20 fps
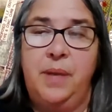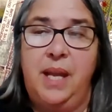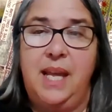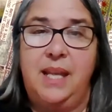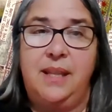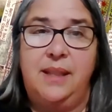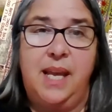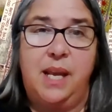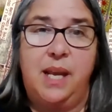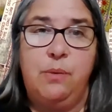
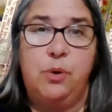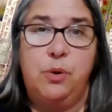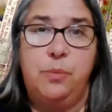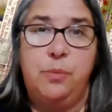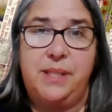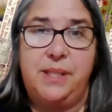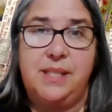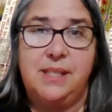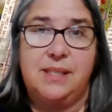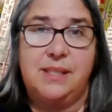And they will
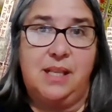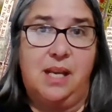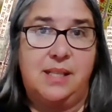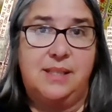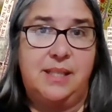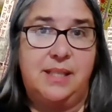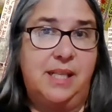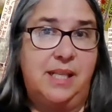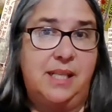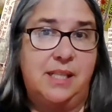be
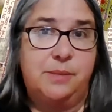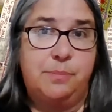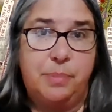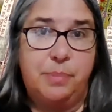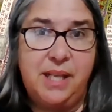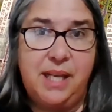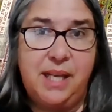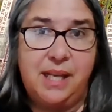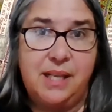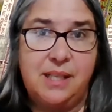discussing his
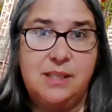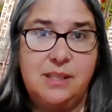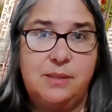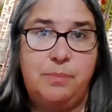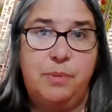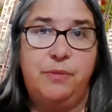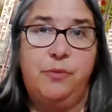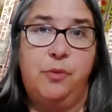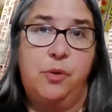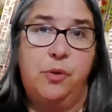plans
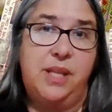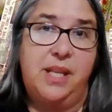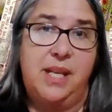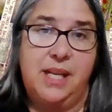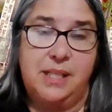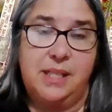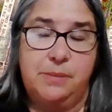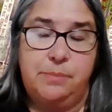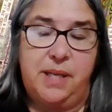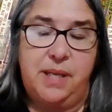before the
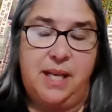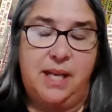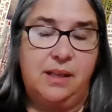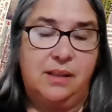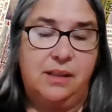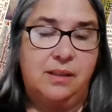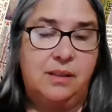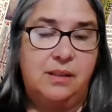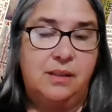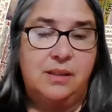next
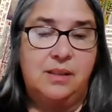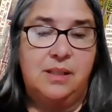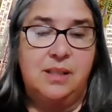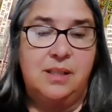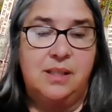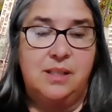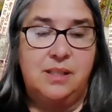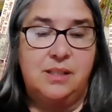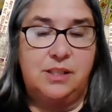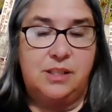meeting.
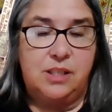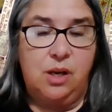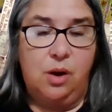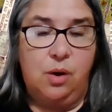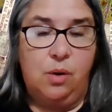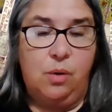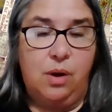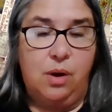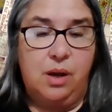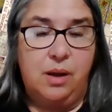
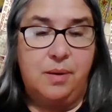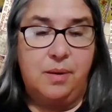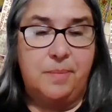So,